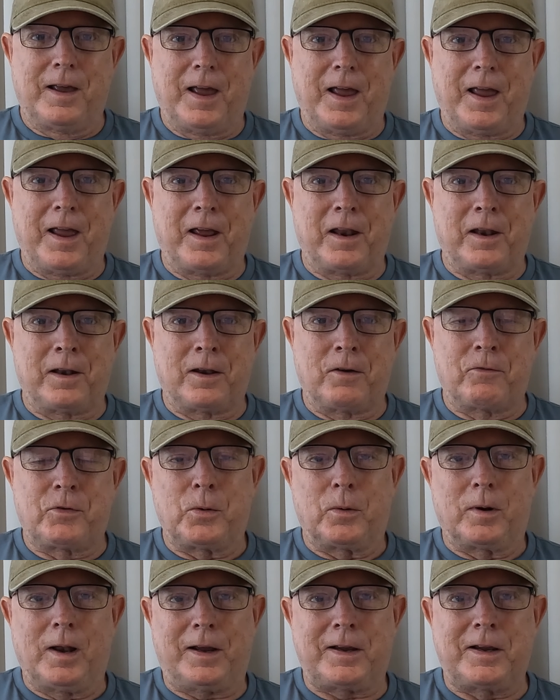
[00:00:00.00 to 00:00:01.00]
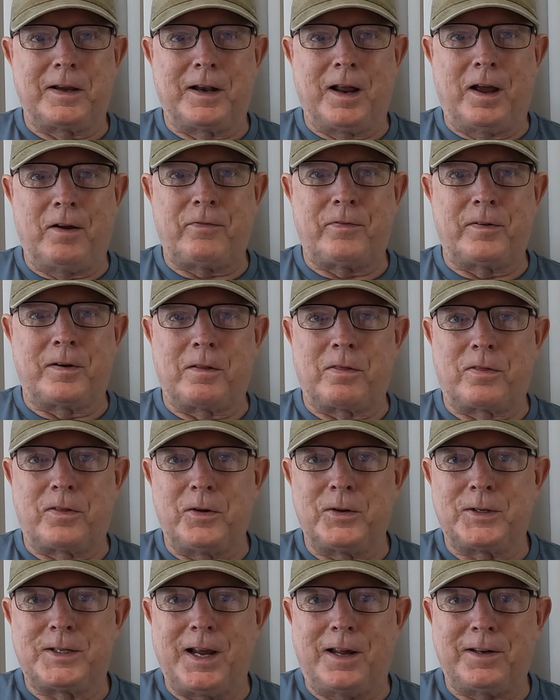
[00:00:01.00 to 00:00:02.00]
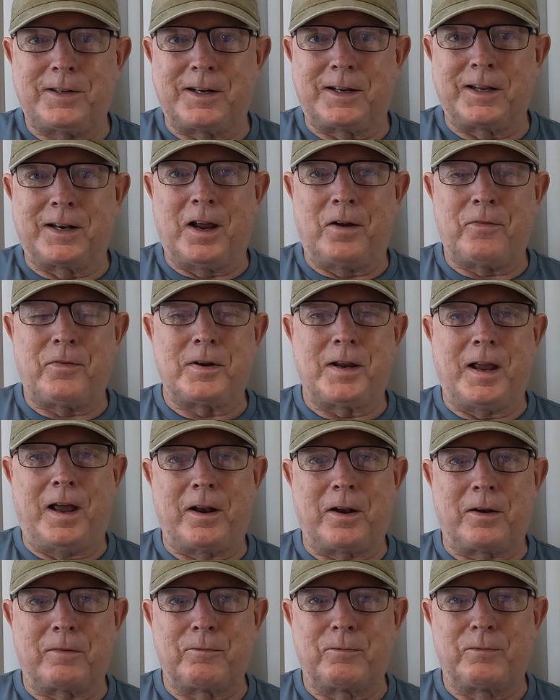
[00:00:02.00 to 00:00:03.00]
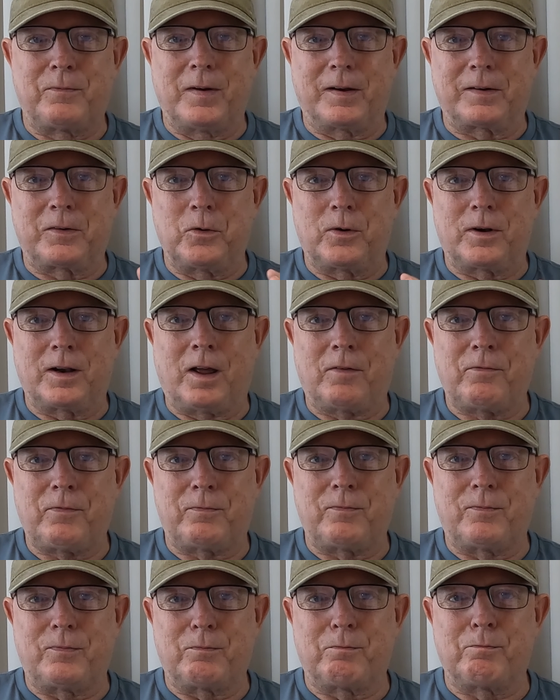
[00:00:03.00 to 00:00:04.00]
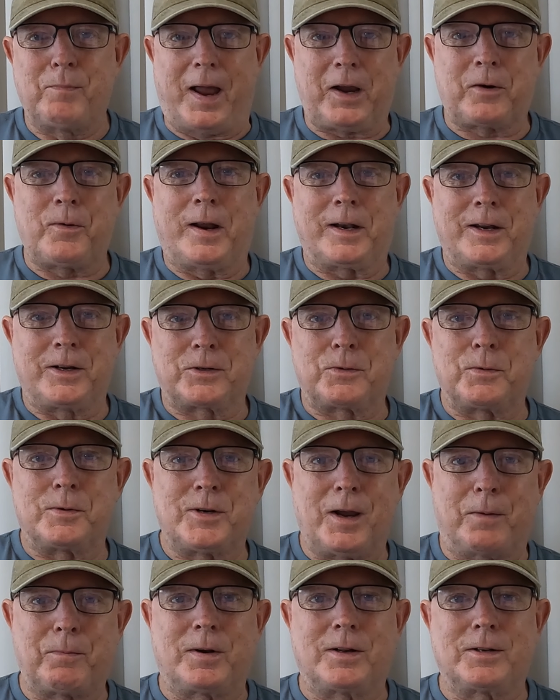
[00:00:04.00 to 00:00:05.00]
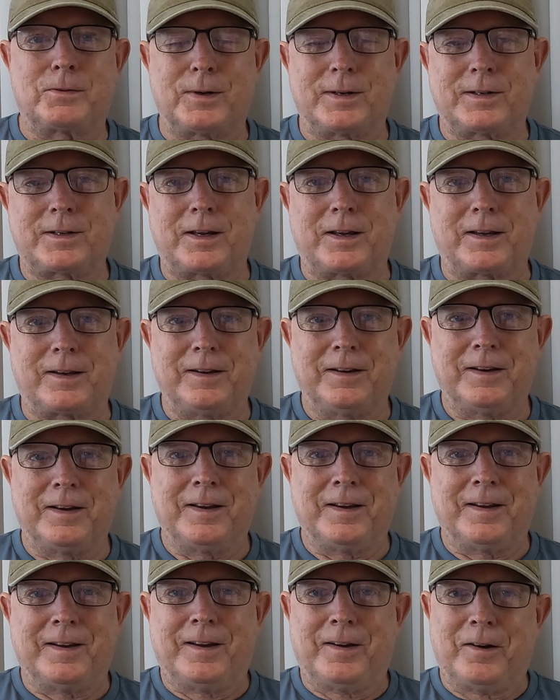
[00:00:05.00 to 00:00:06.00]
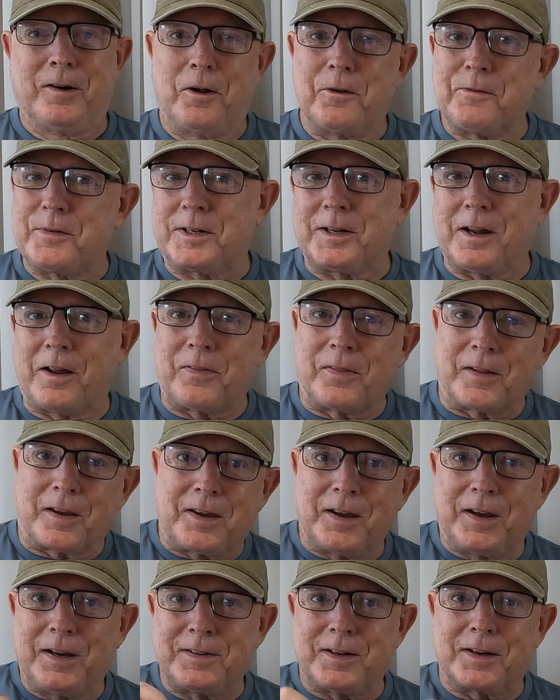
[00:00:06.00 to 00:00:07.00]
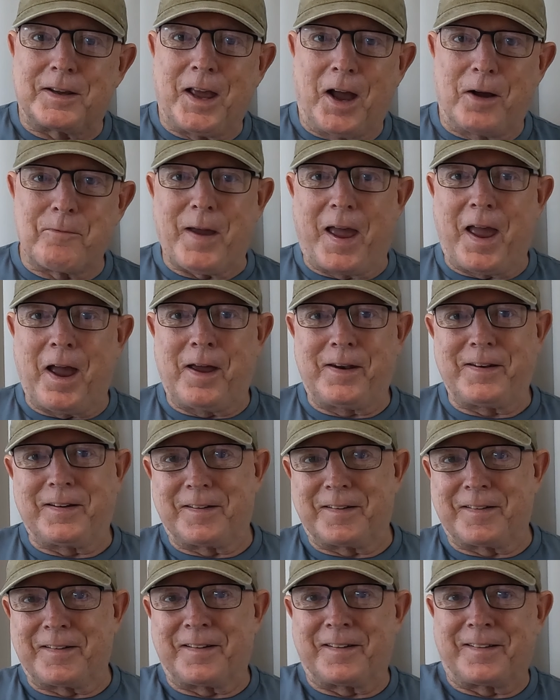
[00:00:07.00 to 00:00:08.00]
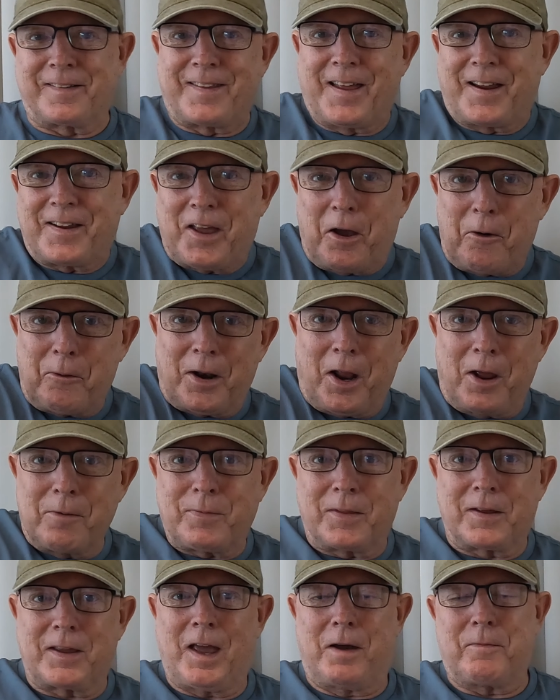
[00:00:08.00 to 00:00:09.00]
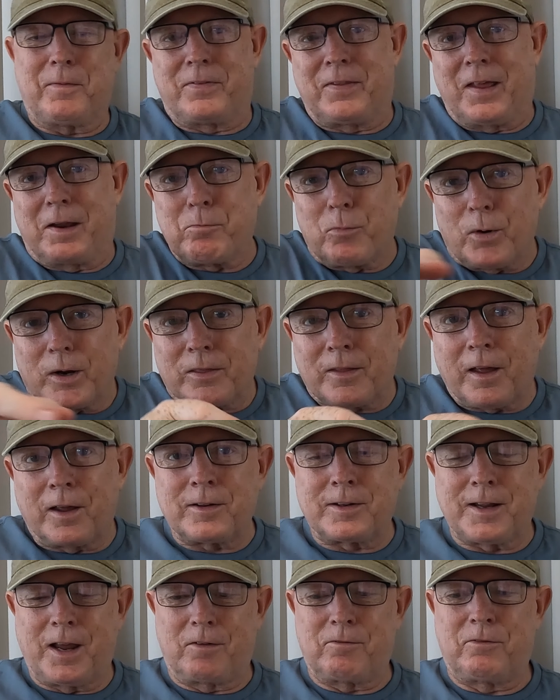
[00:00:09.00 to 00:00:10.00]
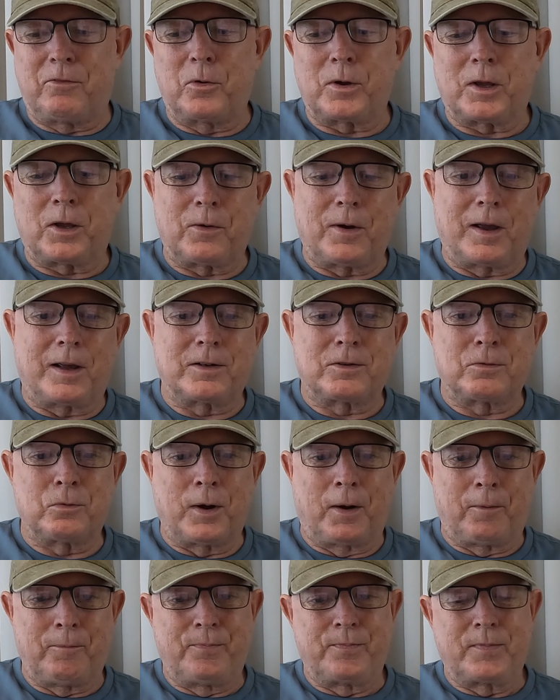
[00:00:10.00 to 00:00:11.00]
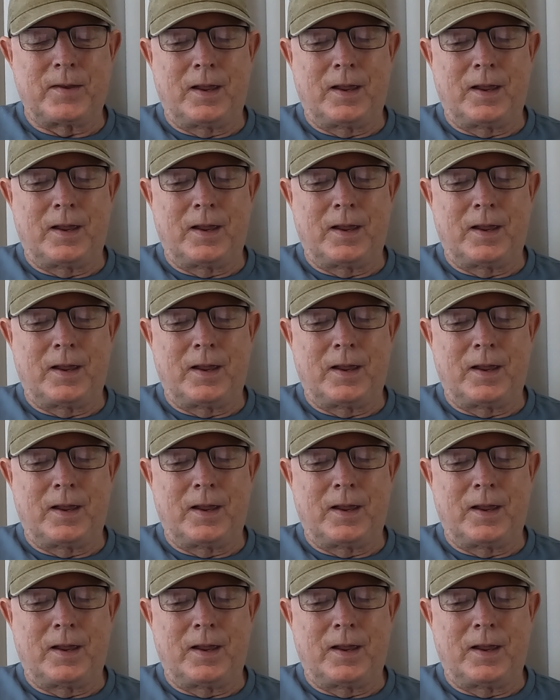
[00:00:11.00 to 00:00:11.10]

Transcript: And if you were lucky enough and enthusiastic enough and you had a good enough background history with Japanese whiskey, all of a sudden the keys would come out and they go and open the cupboard and they bring those out for you as well.